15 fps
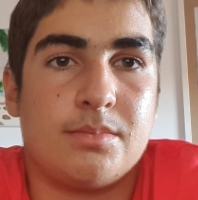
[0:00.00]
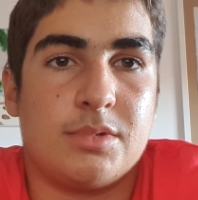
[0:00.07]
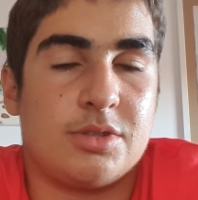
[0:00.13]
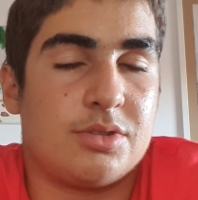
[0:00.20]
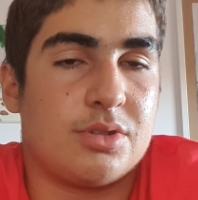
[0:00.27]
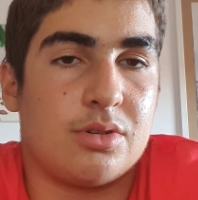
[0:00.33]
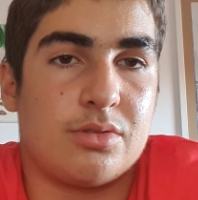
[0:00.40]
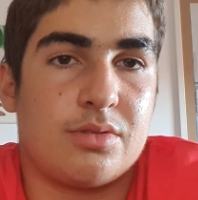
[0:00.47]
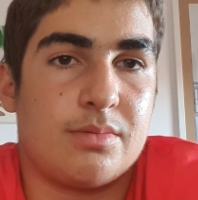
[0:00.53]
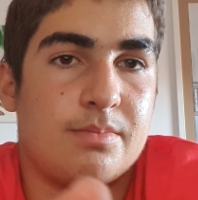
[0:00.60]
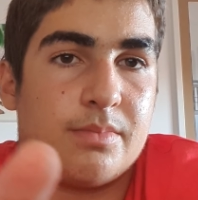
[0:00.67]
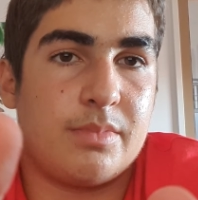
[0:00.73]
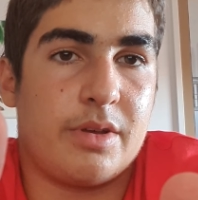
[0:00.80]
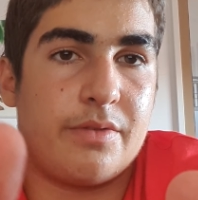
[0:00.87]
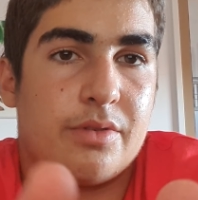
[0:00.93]
so
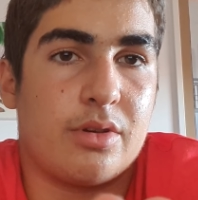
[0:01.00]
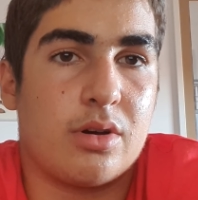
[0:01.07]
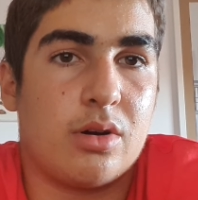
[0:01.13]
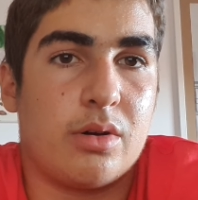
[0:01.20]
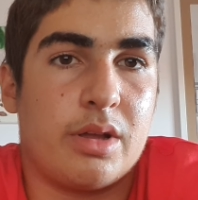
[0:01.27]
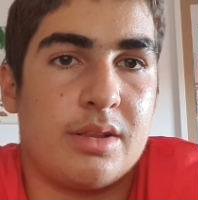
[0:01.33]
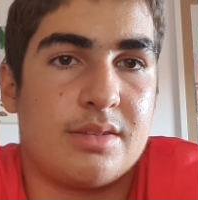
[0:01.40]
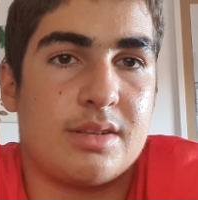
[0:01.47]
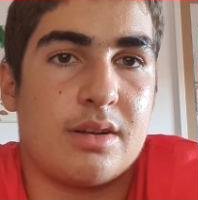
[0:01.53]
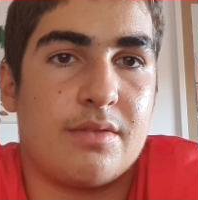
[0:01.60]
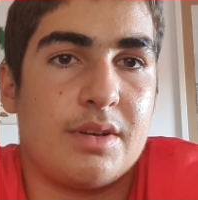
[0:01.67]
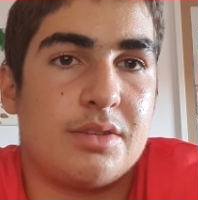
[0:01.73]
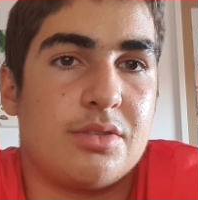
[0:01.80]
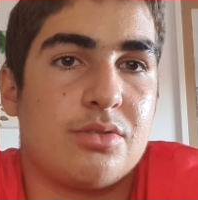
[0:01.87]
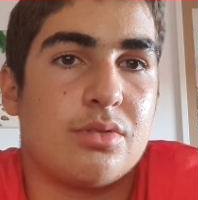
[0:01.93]
if you go instead of
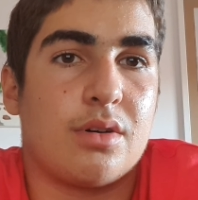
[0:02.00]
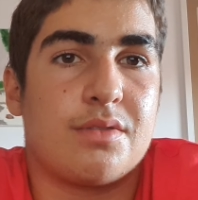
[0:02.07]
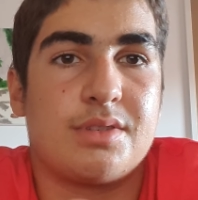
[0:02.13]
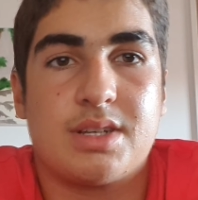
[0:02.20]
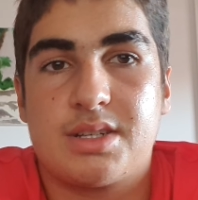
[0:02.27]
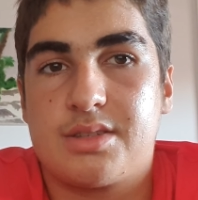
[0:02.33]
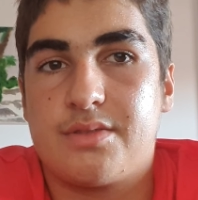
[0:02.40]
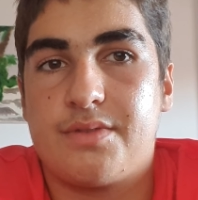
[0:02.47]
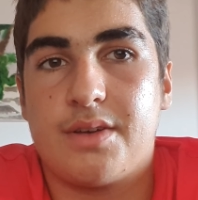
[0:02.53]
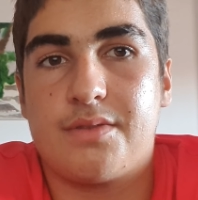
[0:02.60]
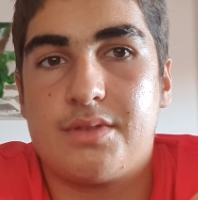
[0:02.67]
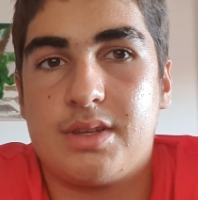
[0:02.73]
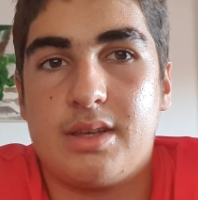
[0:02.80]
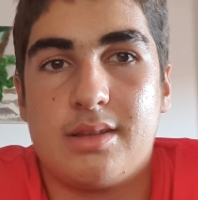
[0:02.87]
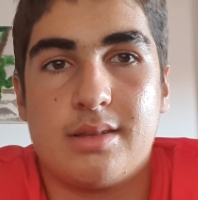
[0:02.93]
8 to 12, 6 to
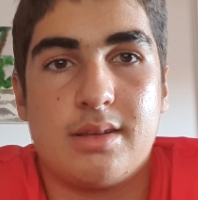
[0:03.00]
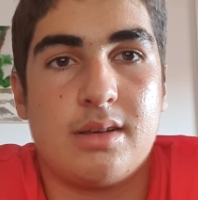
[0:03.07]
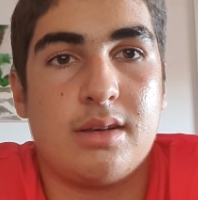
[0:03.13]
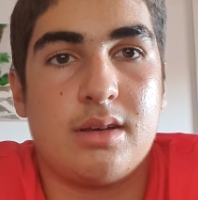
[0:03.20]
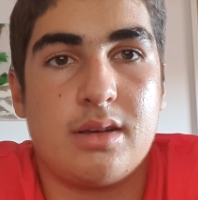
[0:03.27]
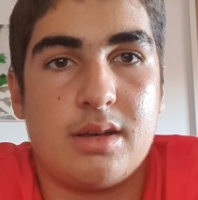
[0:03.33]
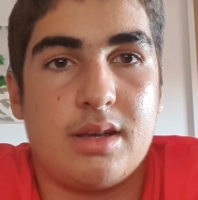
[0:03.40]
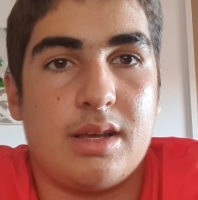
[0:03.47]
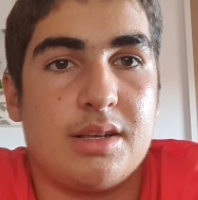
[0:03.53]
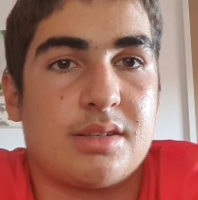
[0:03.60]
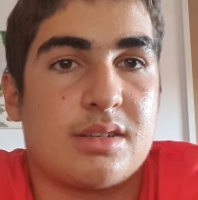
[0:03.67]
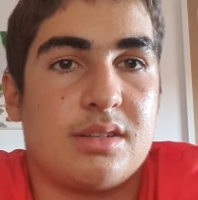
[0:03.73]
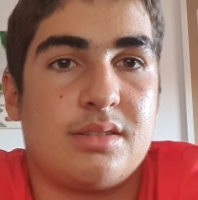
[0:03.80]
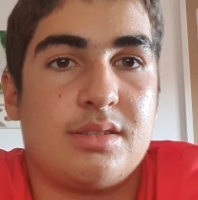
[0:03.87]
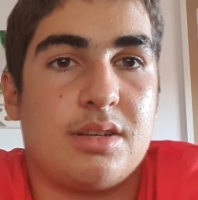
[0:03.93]
15 is
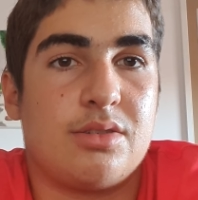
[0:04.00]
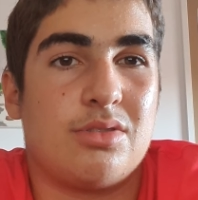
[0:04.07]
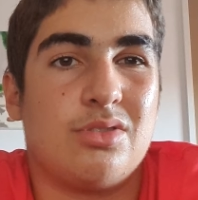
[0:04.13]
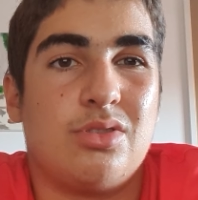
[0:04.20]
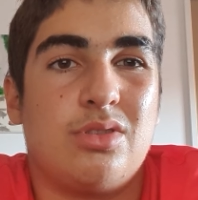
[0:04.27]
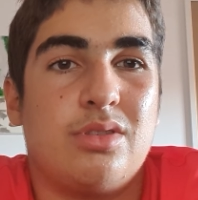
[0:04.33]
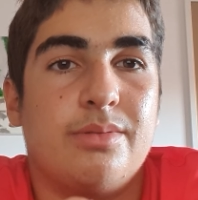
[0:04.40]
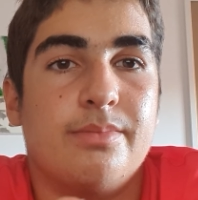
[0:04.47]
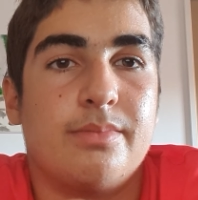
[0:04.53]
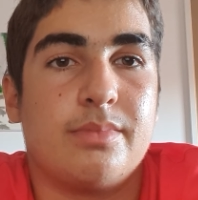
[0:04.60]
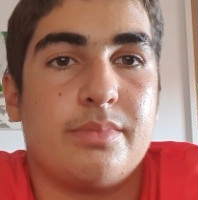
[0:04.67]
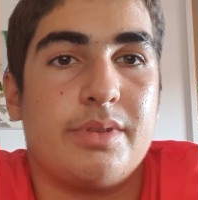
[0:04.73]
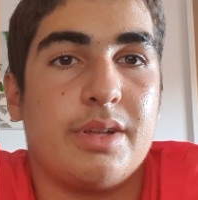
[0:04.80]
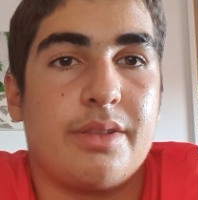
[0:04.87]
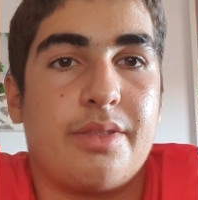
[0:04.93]
considered
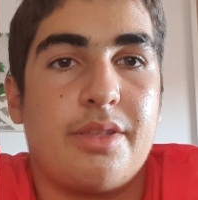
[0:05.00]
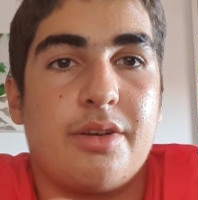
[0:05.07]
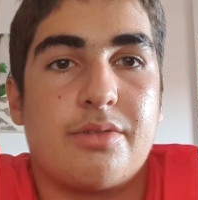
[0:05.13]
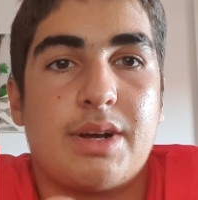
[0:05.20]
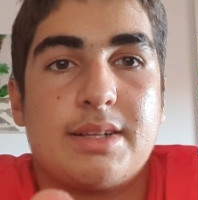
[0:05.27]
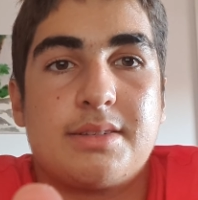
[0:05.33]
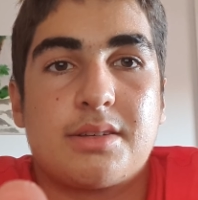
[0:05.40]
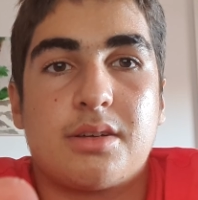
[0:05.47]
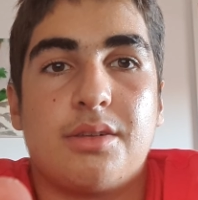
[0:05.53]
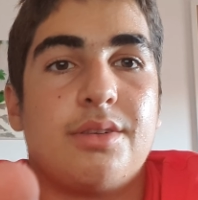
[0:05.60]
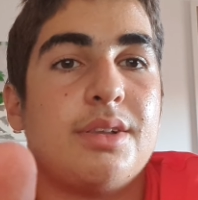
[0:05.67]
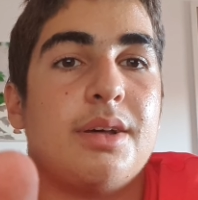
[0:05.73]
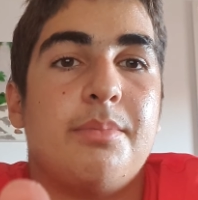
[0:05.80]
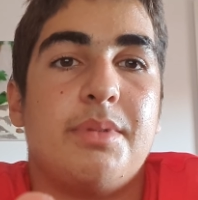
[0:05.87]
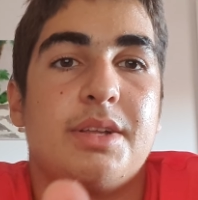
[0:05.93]
the theoretical
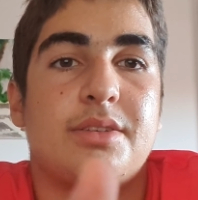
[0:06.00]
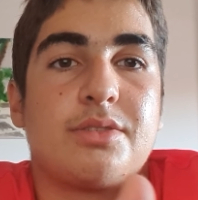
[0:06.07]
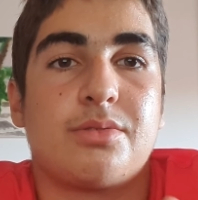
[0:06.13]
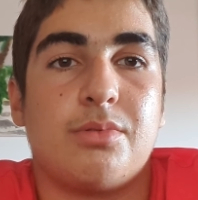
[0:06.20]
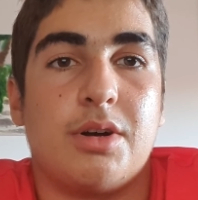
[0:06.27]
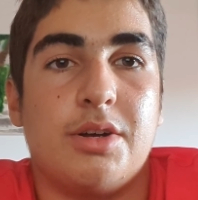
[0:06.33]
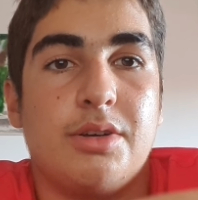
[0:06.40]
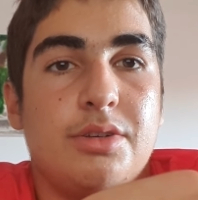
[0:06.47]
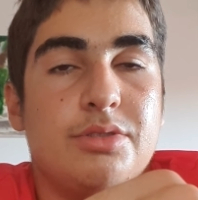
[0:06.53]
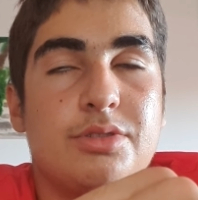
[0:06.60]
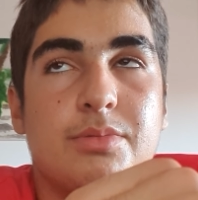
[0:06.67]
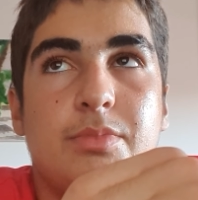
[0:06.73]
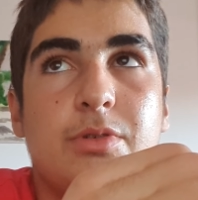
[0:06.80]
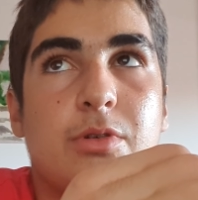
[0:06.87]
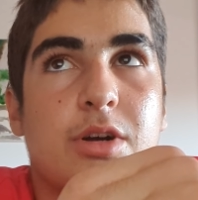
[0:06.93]
limits where you
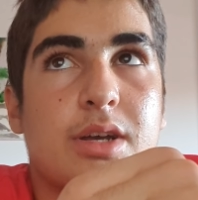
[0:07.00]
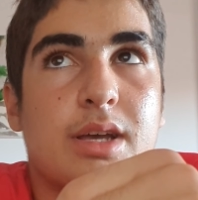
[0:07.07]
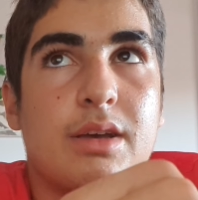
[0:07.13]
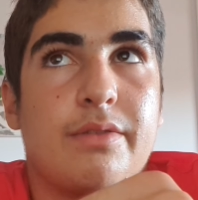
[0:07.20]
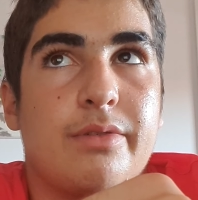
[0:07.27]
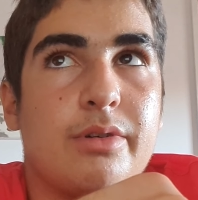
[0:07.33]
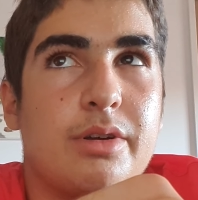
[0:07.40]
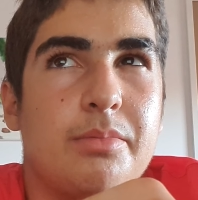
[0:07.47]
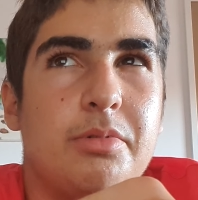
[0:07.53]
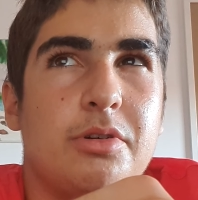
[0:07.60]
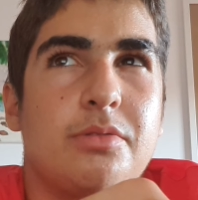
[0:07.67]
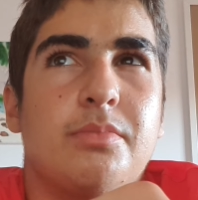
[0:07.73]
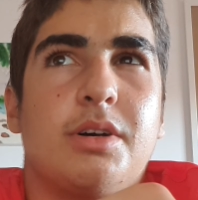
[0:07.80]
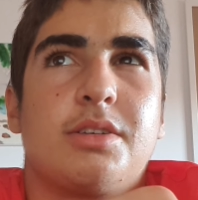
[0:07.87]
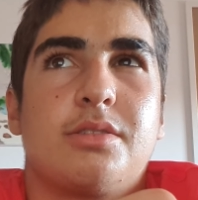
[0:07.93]
should be working if you want to
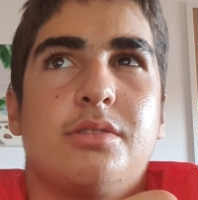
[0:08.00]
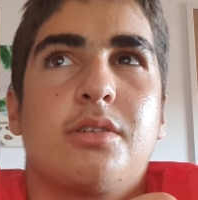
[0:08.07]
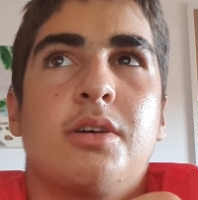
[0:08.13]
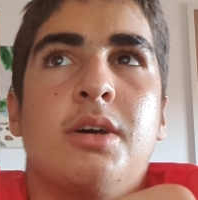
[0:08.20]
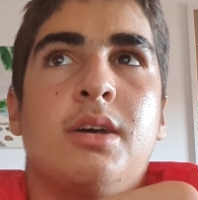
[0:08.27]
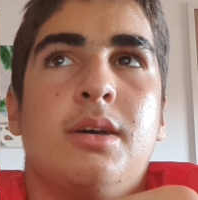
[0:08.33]
build muscle.